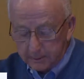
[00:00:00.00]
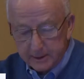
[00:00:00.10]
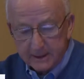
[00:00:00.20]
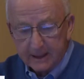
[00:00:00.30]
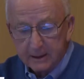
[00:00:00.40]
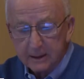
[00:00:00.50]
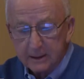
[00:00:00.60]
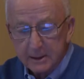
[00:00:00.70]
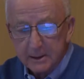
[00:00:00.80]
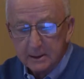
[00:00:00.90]
The sad
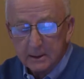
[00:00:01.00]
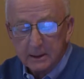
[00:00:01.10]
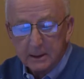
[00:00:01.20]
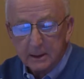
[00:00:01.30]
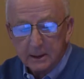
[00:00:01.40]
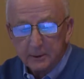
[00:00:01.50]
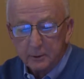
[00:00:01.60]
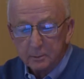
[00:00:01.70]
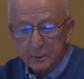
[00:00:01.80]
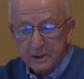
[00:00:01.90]
thing is that
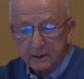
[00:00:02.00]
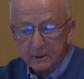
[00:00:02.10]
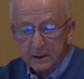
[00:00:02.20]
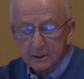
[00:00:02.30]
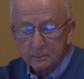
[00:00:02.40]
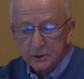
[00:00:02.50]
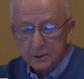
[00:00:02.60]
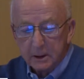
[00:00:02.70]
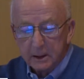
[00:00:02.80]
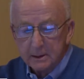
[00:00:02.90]
almost everything that was
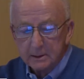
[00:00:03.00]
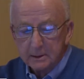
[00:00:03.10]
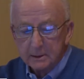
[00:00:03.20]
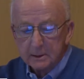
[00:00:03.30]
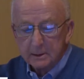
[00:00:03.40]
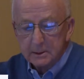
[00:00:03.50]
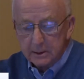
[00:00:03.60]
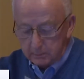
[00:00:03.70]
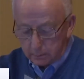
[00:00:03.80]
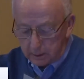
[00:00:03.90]
tried
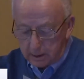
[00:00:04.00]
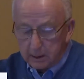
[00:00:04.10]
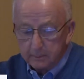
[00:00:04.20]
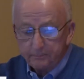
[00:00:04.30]
didn't work.